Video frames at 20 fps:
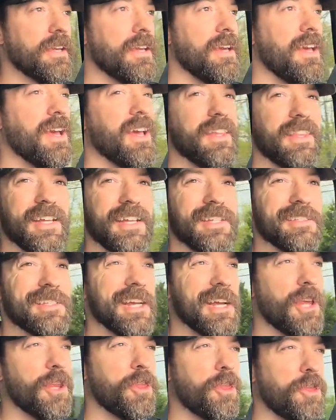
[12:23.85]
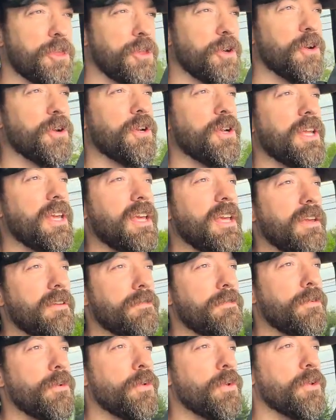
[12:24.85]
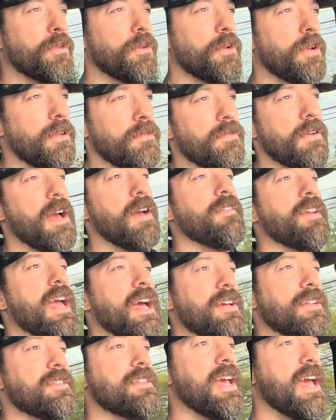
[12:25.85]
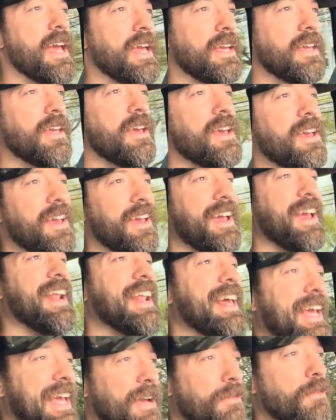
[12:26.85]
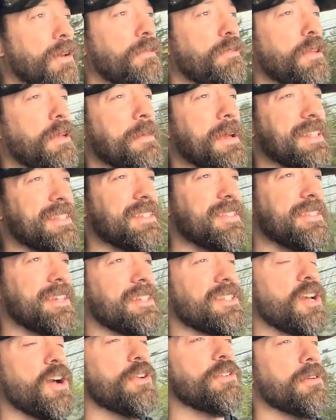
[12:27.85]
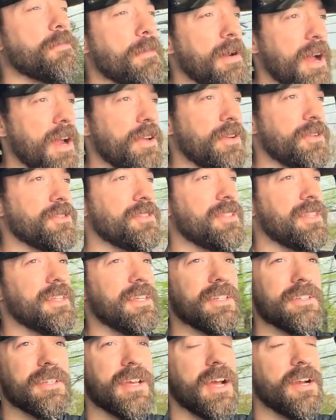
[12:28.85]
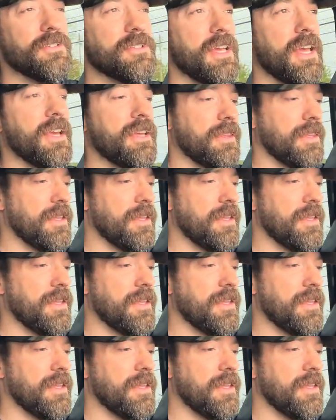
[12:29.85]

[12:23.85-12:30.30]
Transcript: I think it's like a 34, 35 gallon tank, and I get roughly about 600 miles the entire tank.